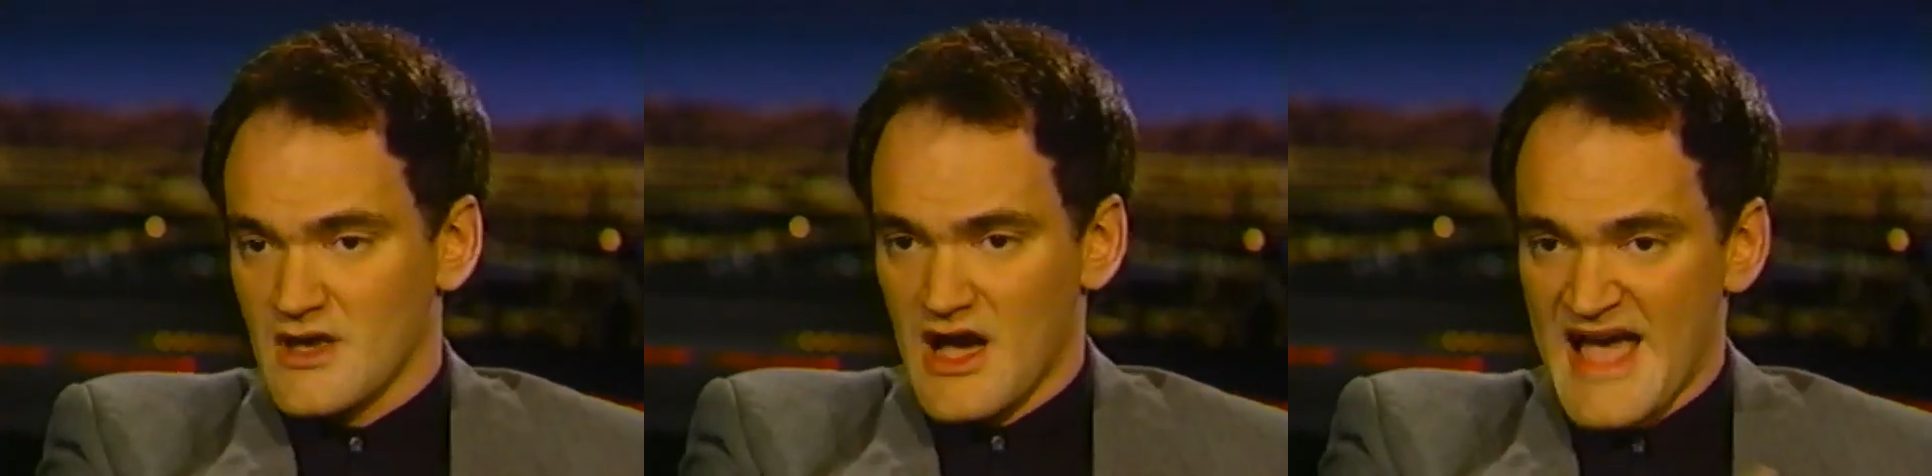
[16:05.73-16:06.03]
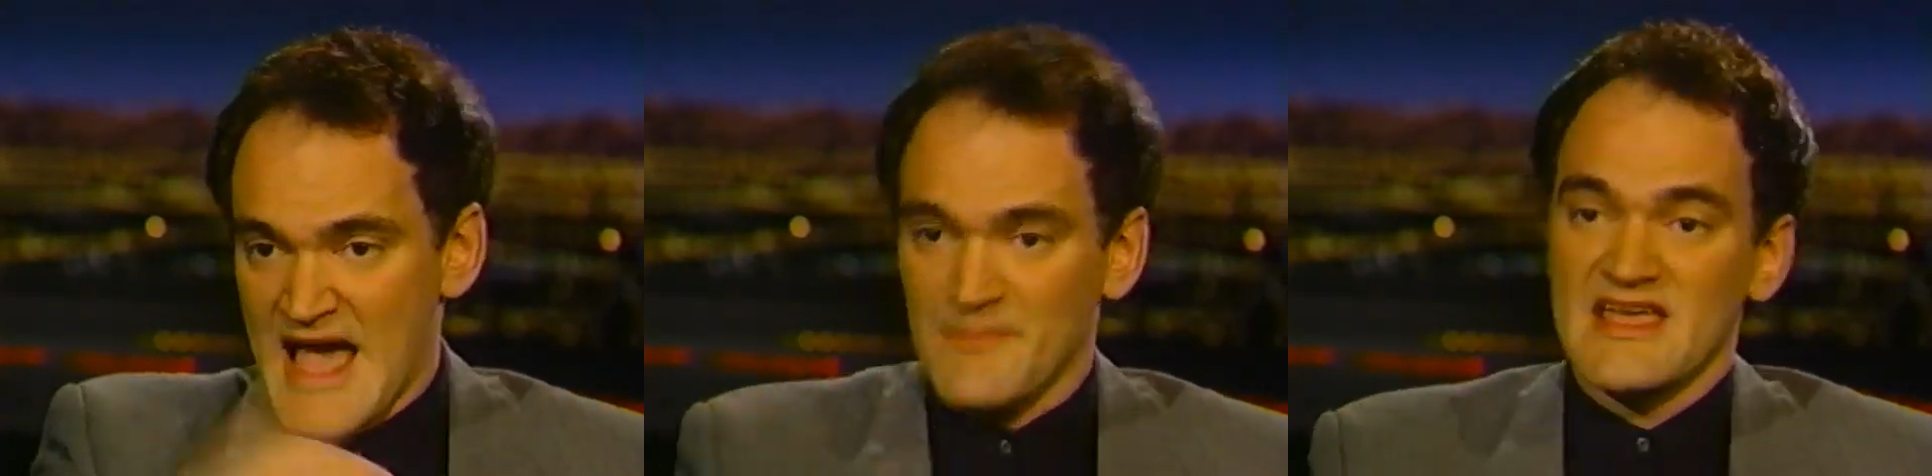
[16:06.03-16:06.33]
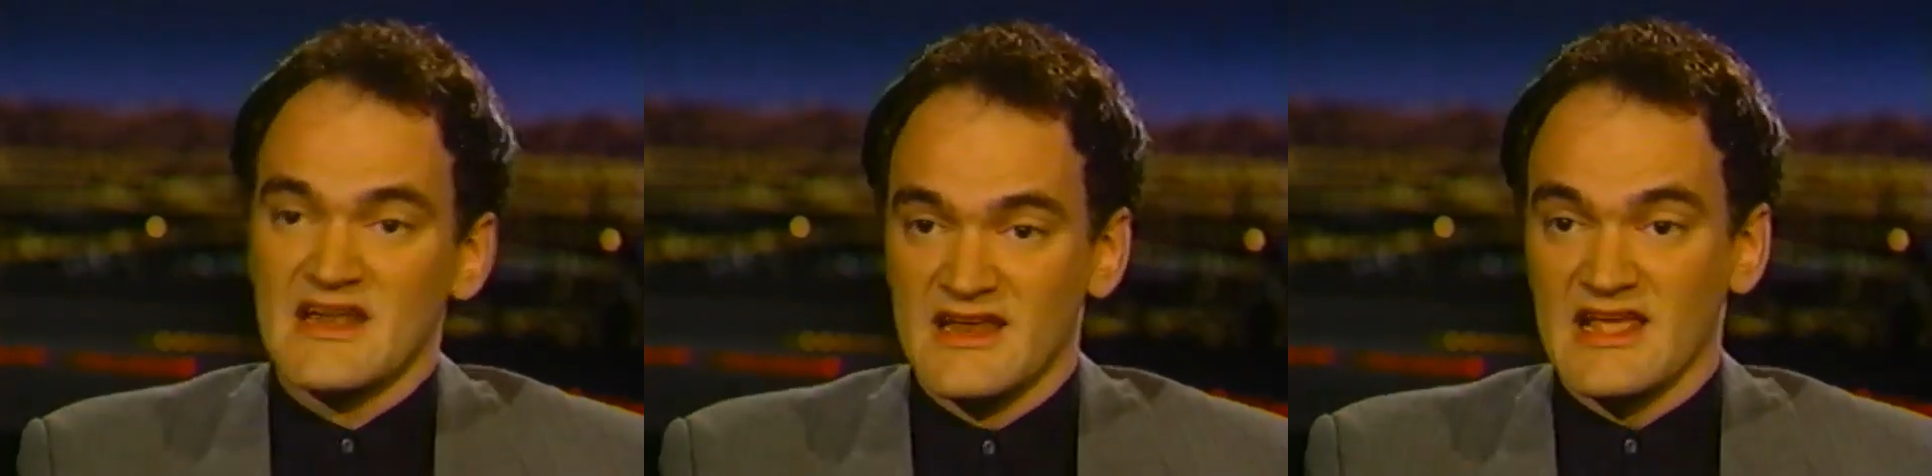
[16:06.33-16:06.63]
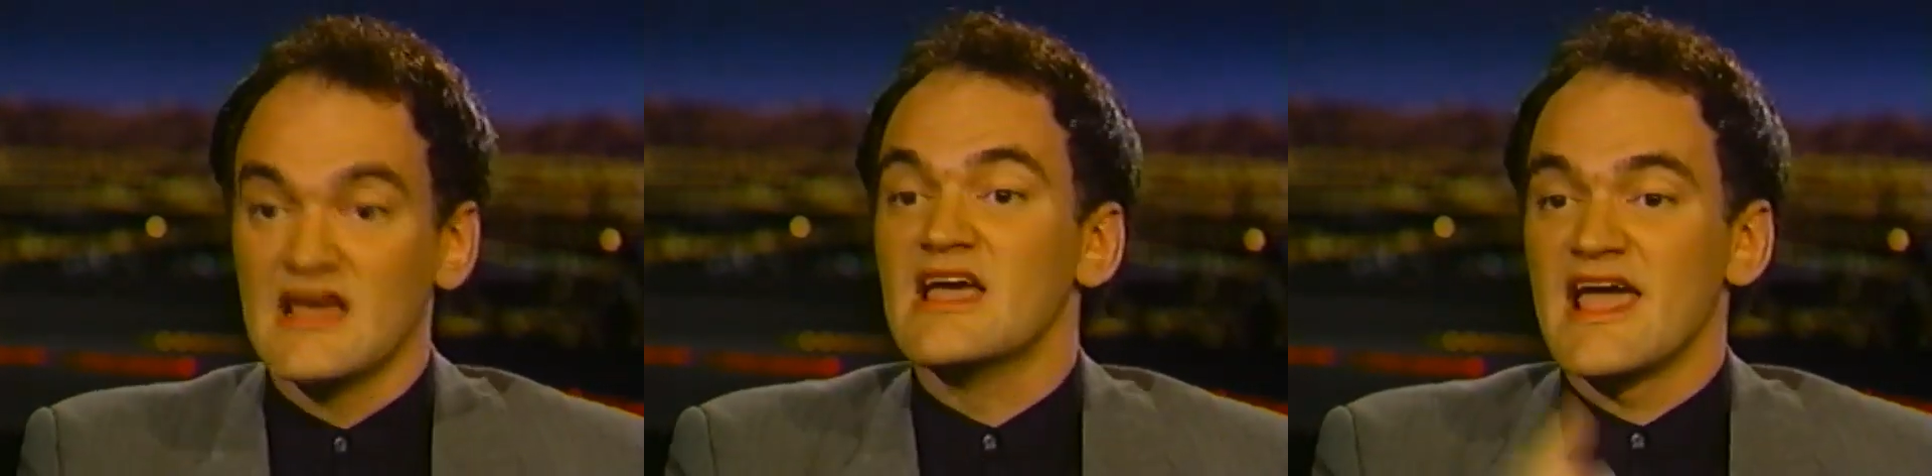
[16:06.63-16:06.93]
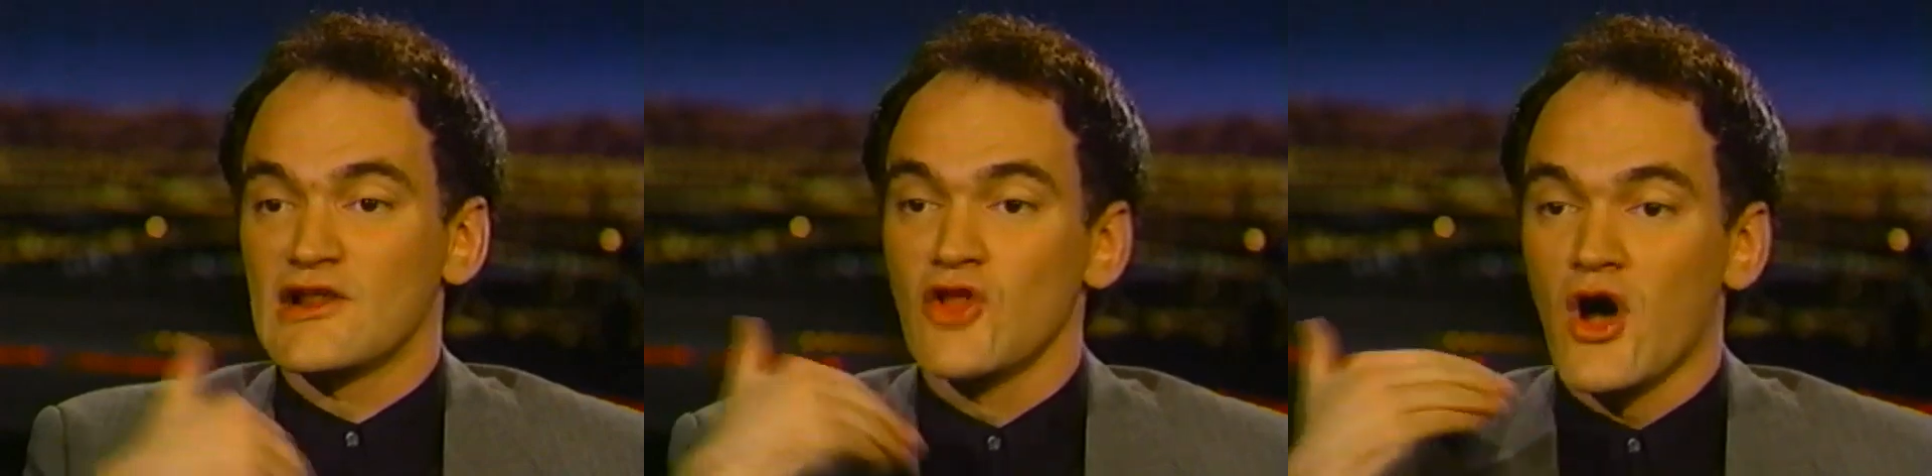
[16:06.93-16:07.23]
a happy ending in
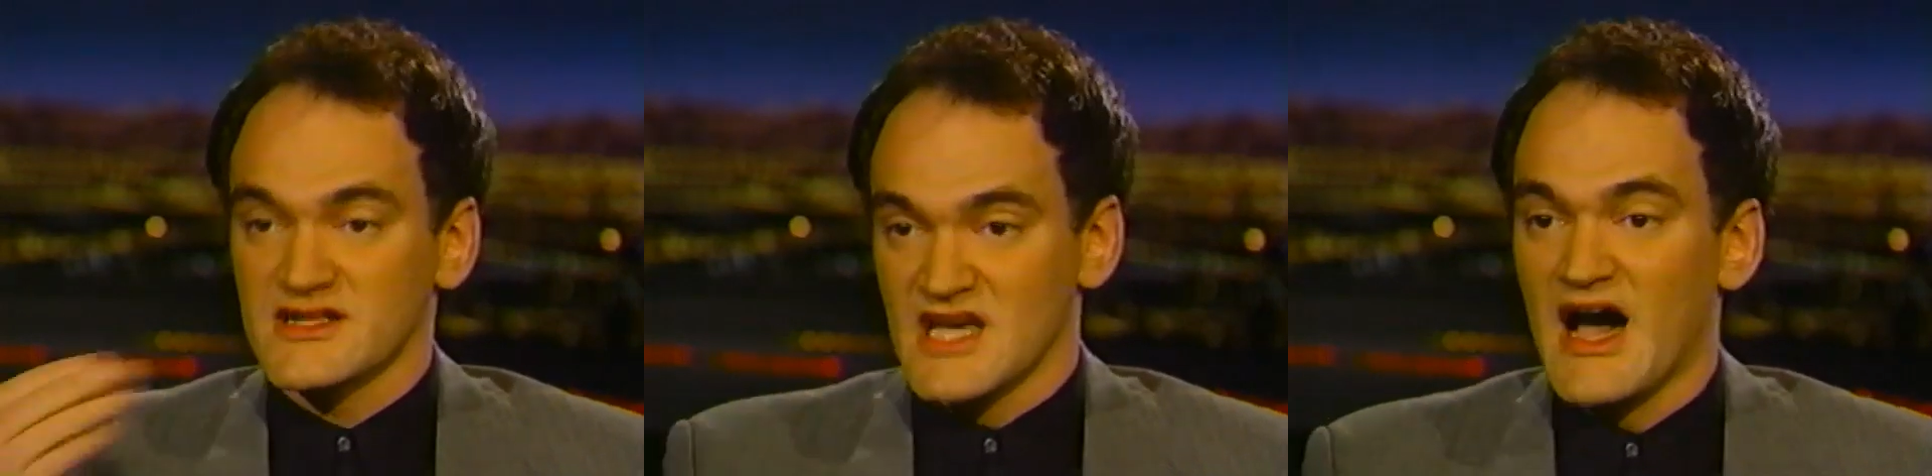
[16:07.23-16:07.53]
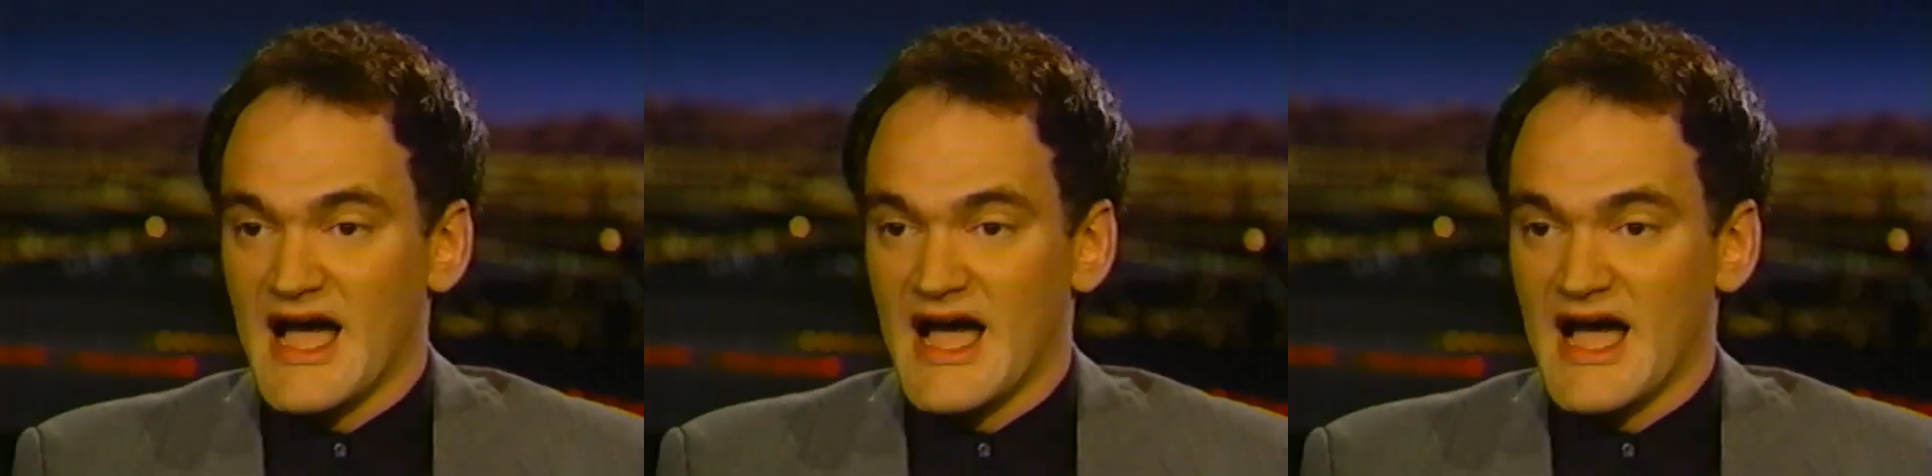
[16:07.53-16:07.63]
a long time.